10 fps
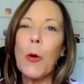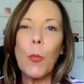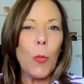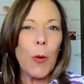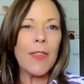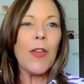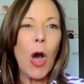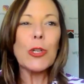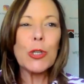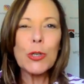with
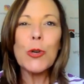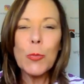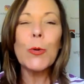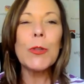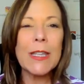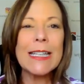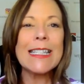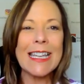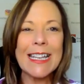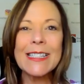our true
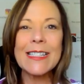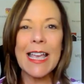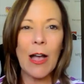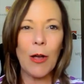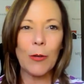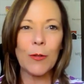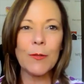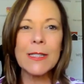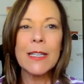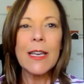authentic
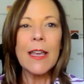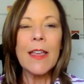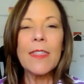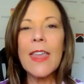selves, mm.